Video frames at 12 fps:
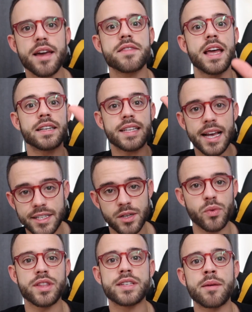then test it
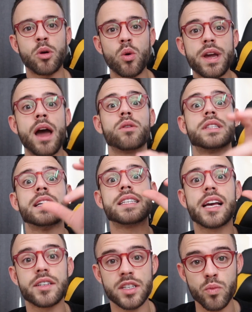with a demo account, then
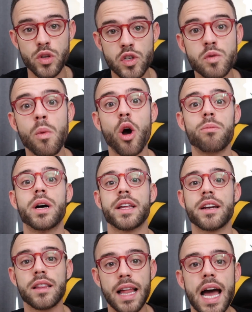test it with small money
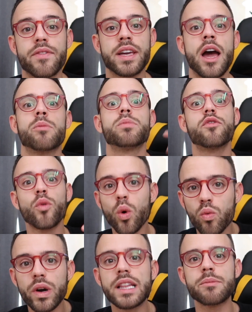in a live account before
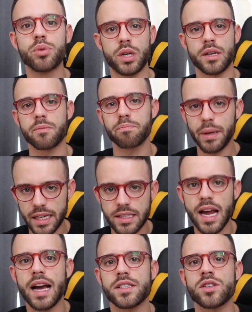really putting big
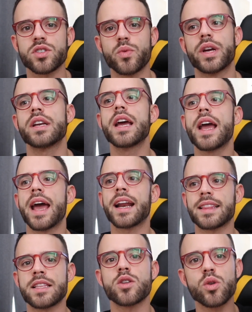size into it. And I
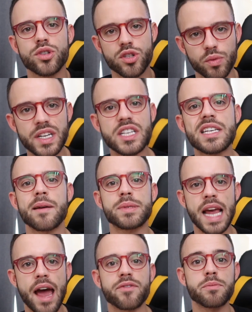think those three steps
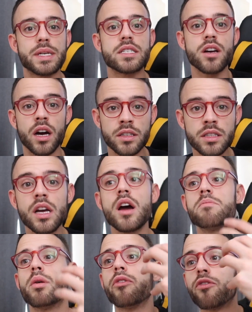have to be done
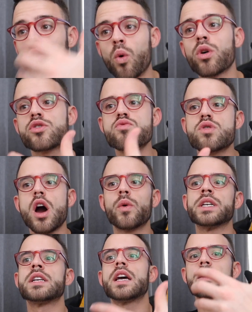before you go
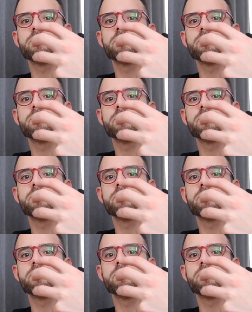and